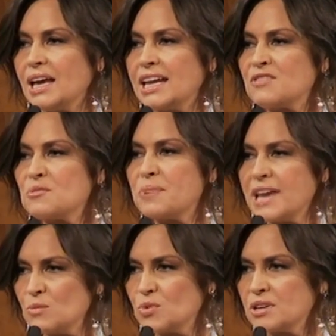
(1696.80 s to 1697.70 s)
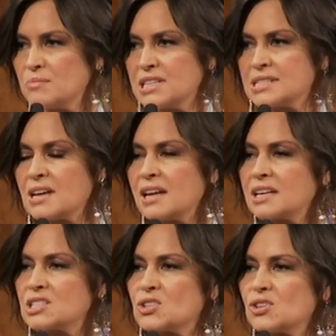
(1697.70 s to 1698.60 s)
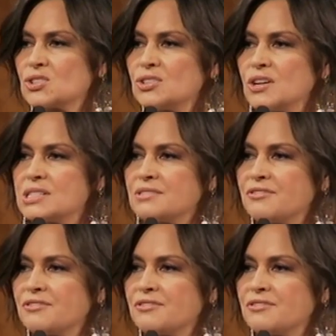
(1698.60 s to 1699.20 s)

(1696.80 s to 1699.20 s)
And even Pete would admit signing excursion notes